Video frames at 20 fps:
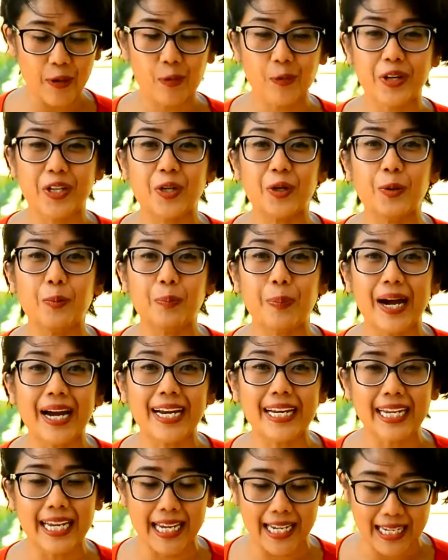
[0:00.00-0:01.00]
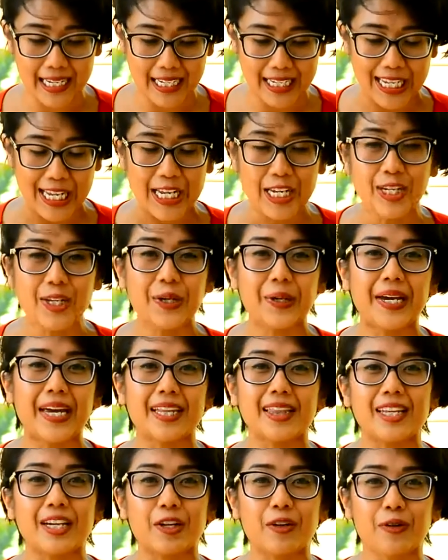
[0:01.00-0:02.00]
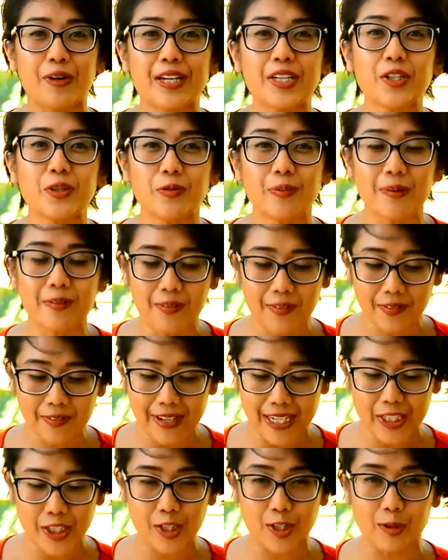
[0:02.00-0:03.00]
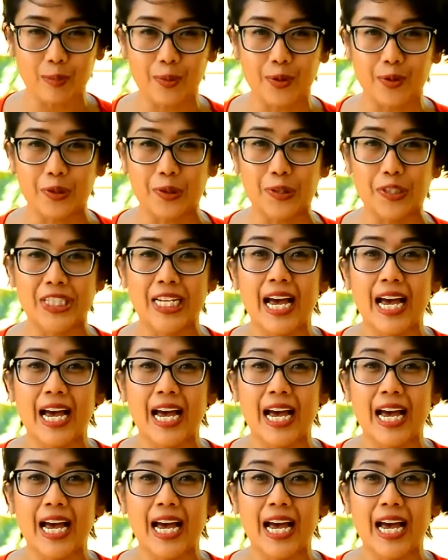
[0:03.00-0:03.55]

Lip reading: When you bite in, you get the crunch from the vegetables